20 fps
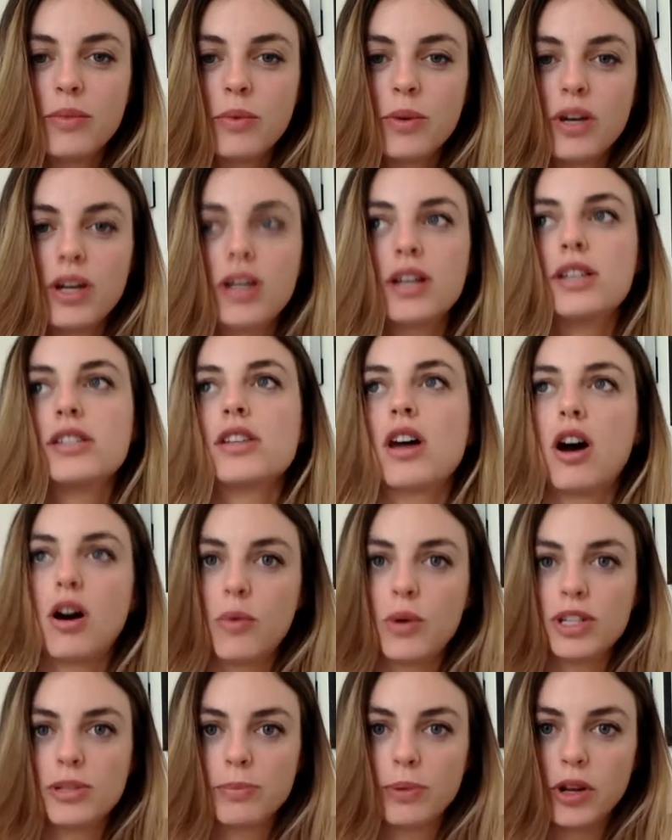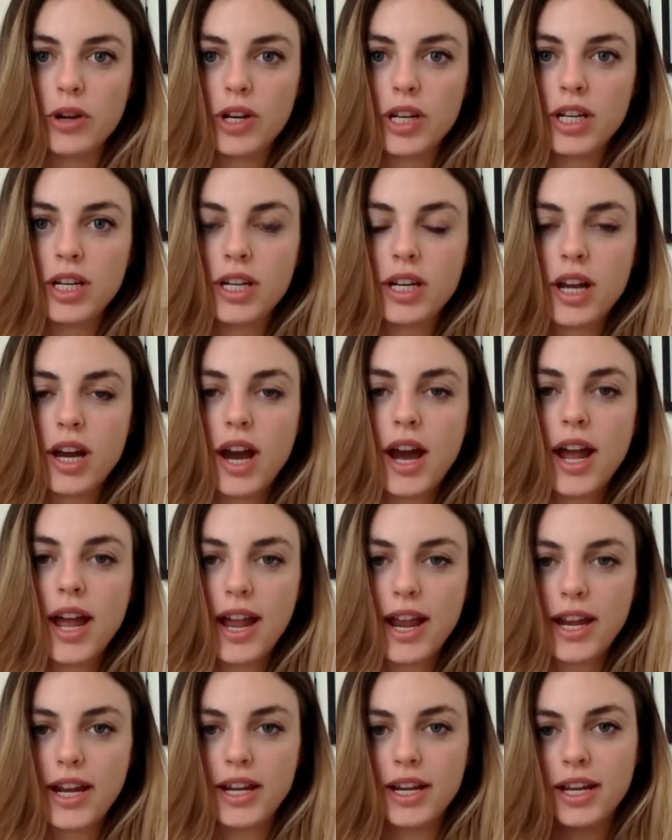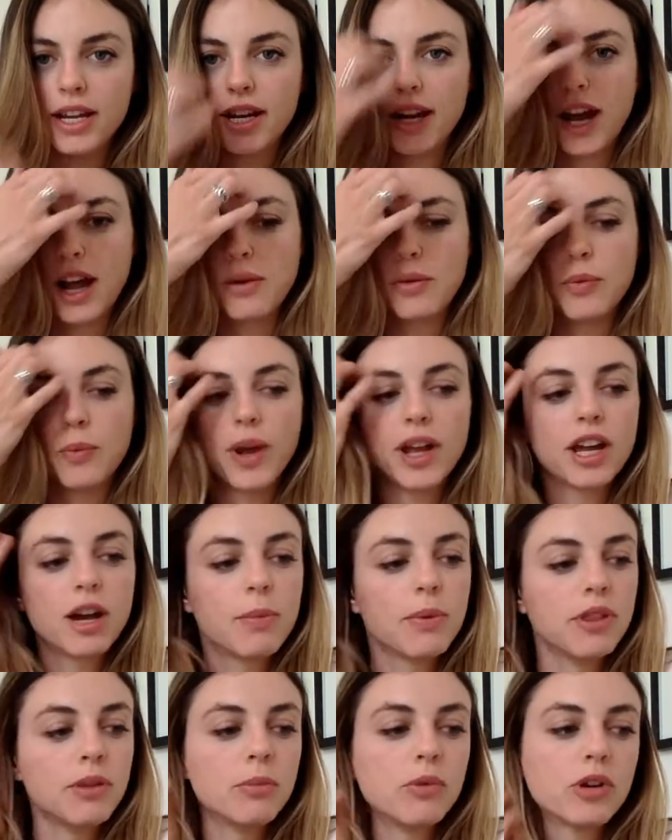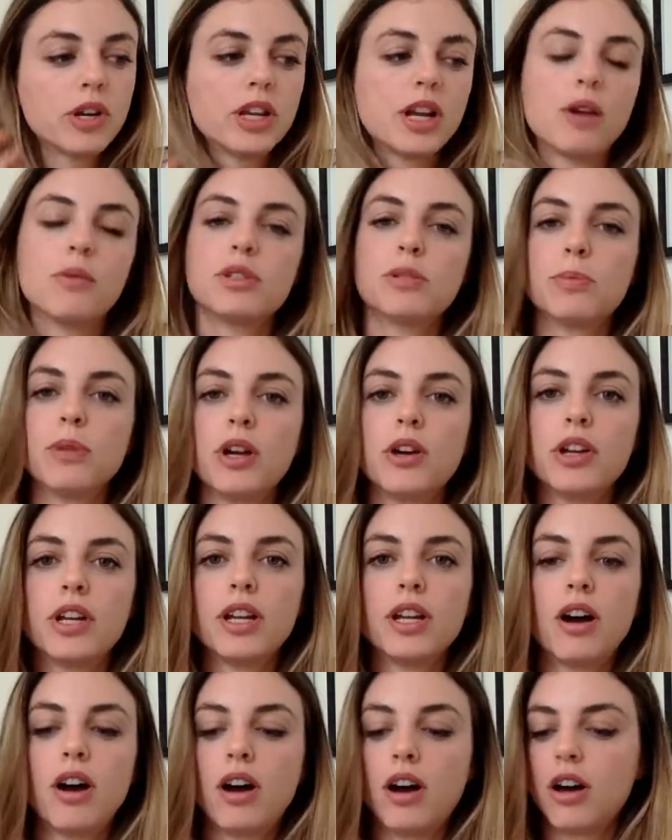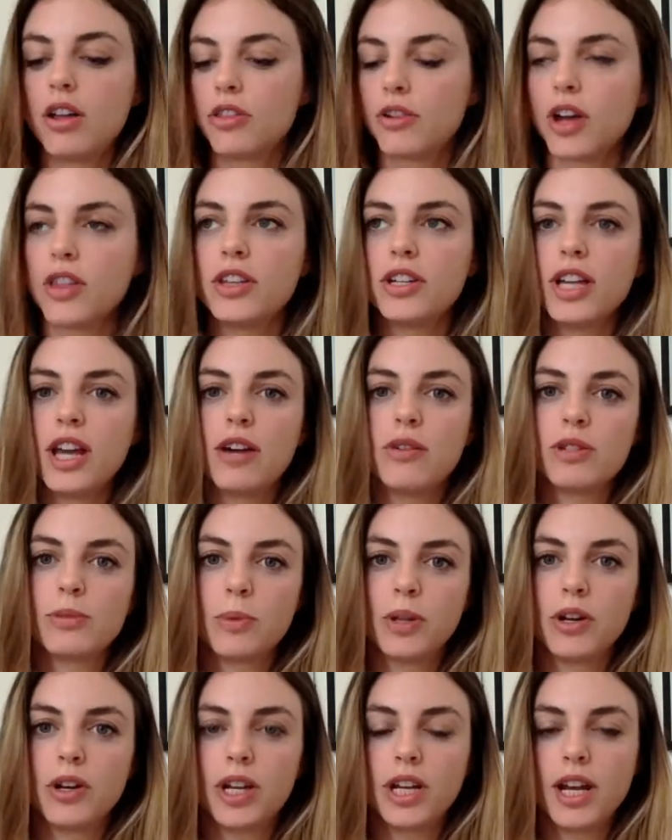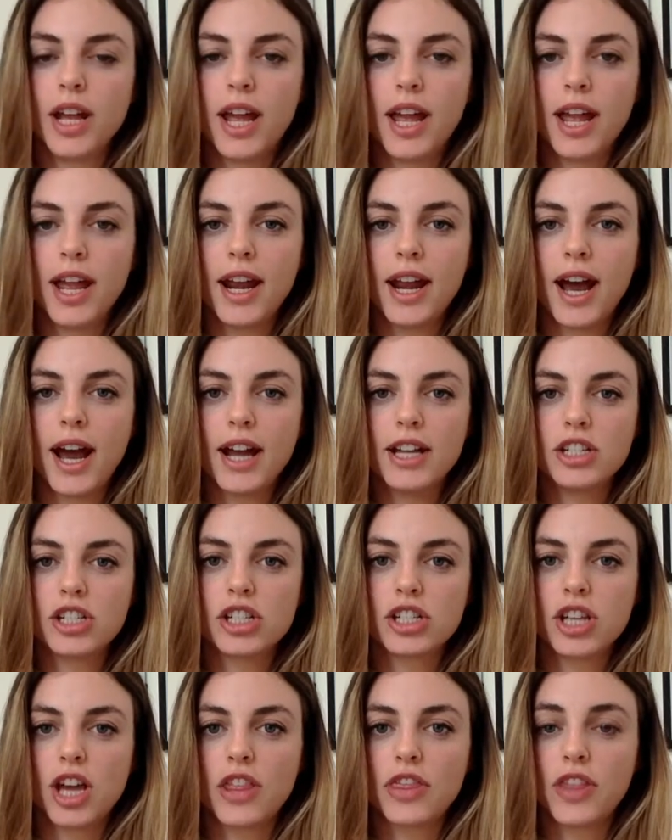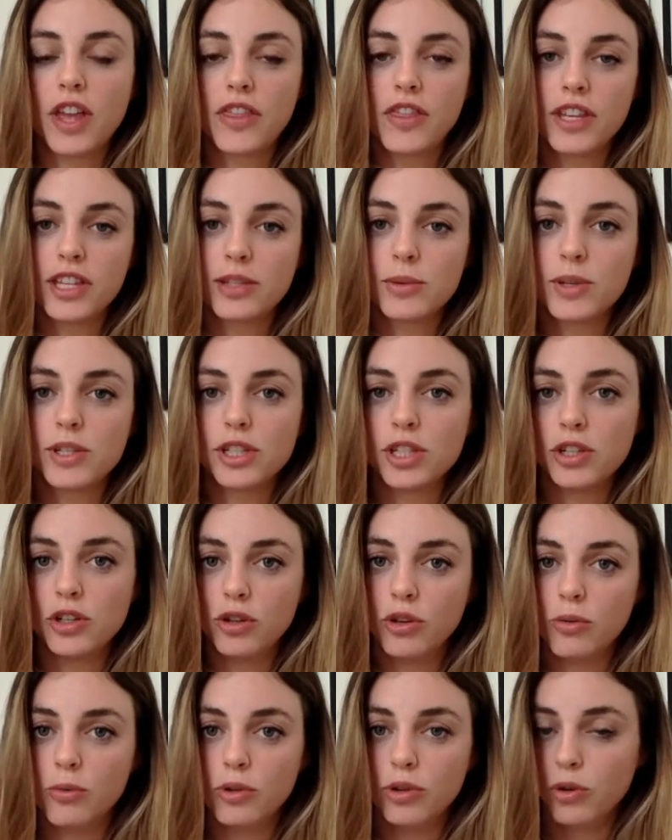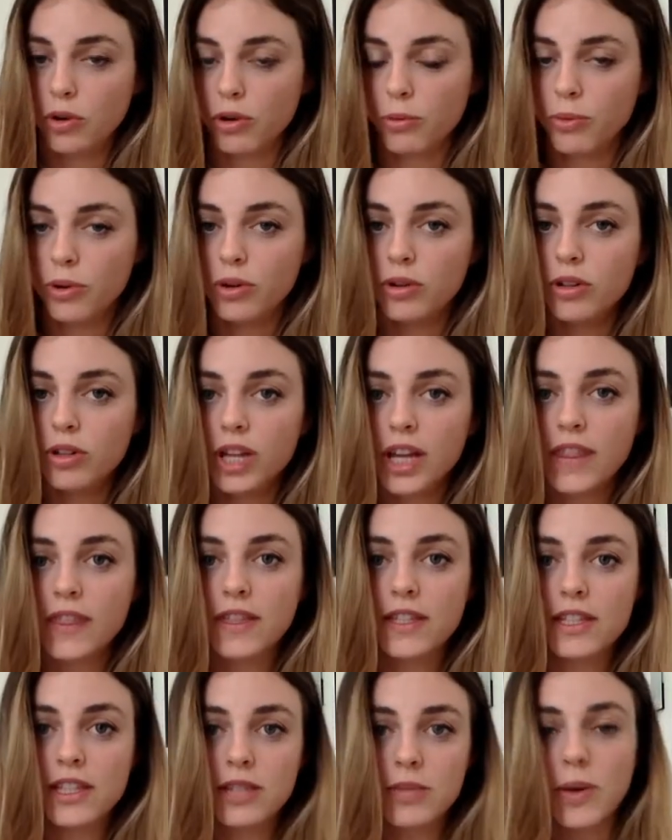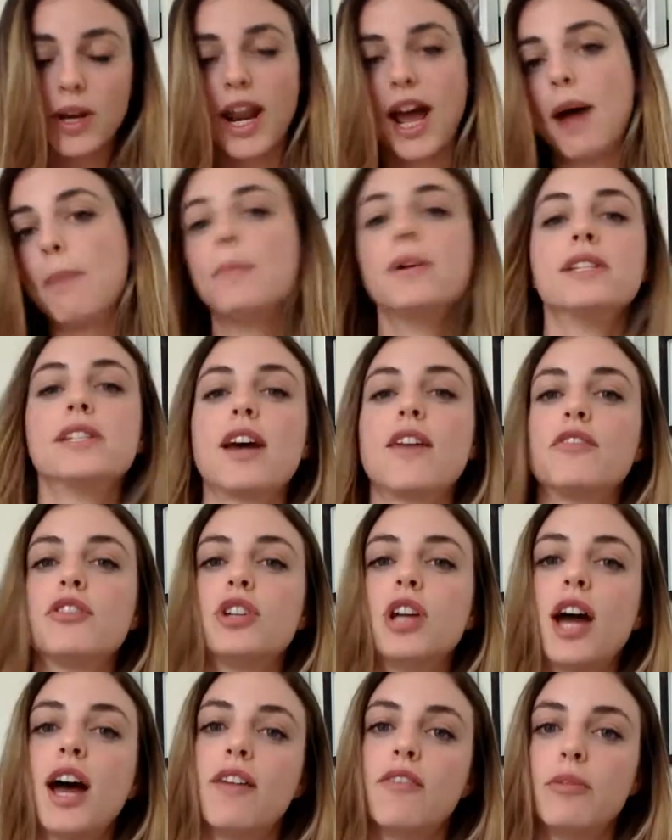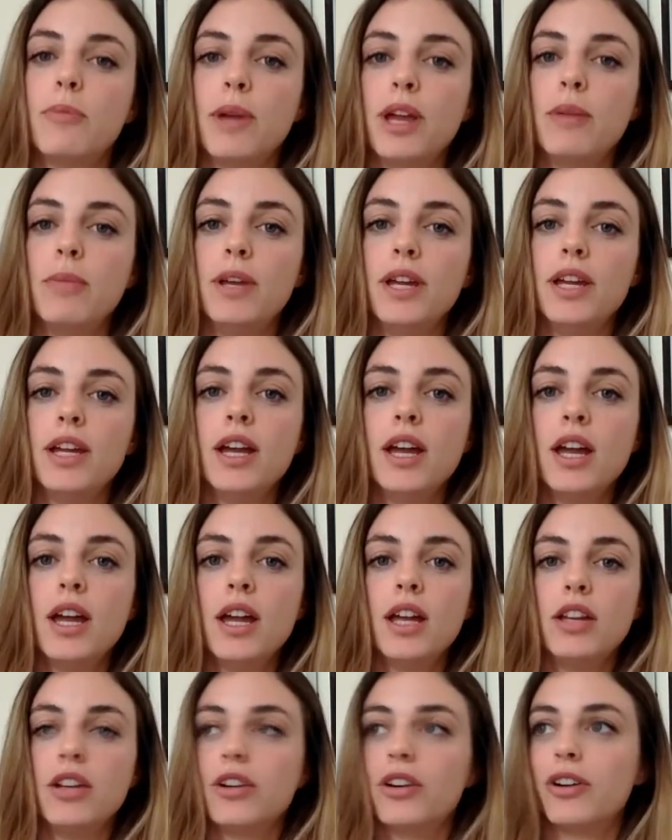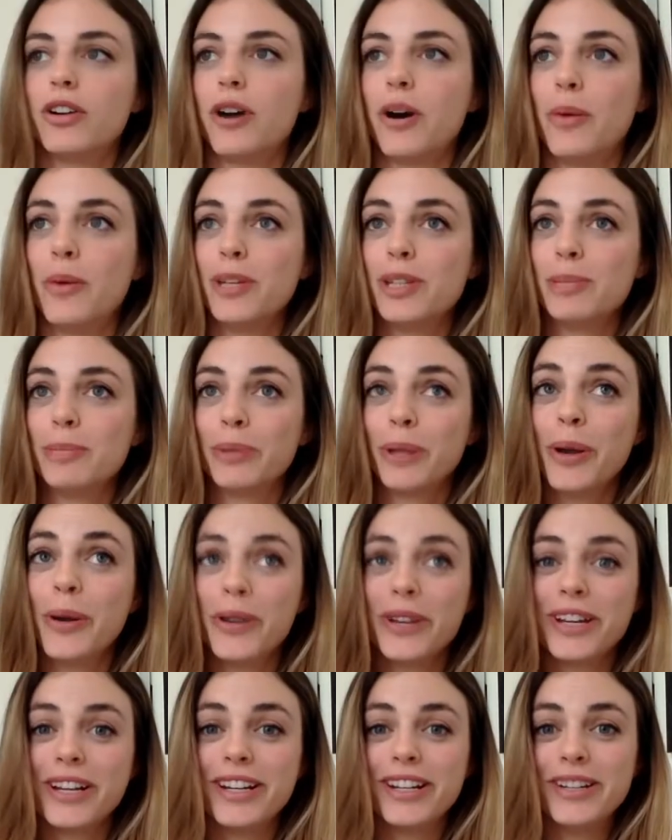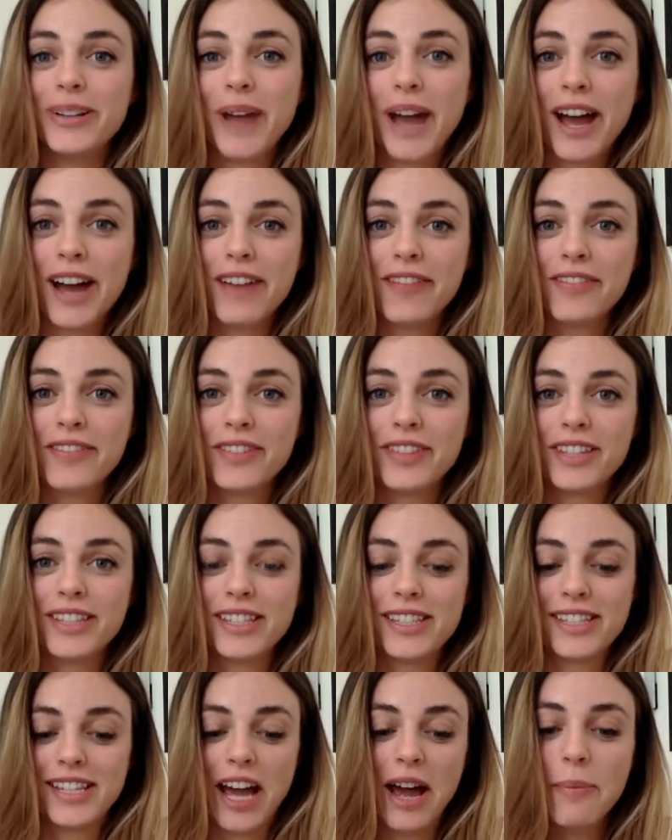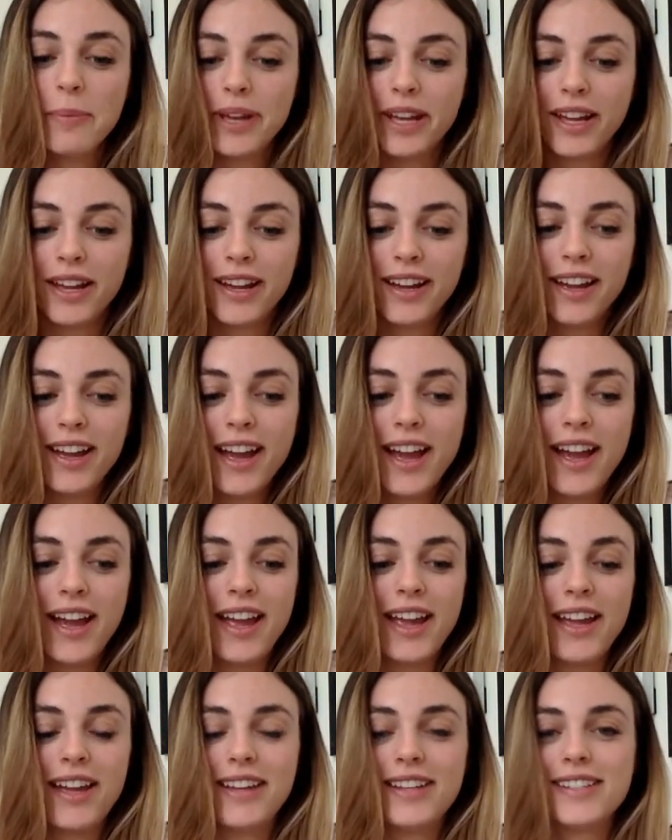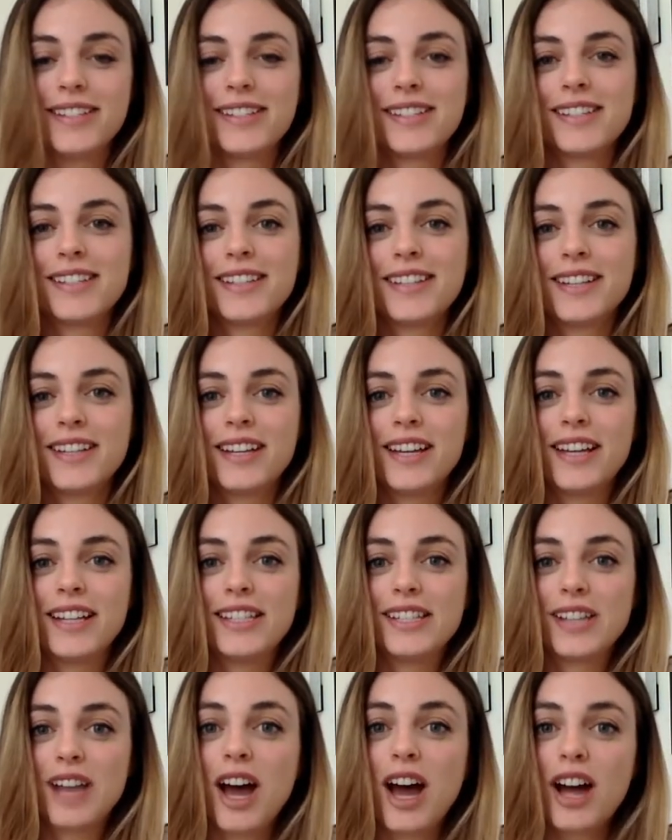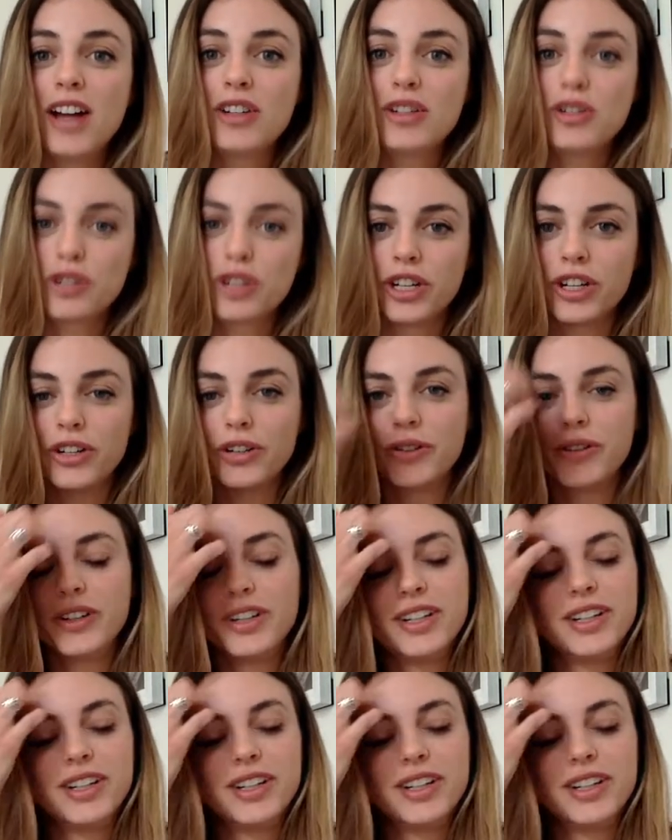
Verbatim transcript: was always bloated. I hated it. I would wake up in the morning, I was bloated. All throughout the day, I was bloated. And I just thought that this was the new normal. Like, this is what happens after you have a baby. You're always bloated and you have this tummy. And it's not true.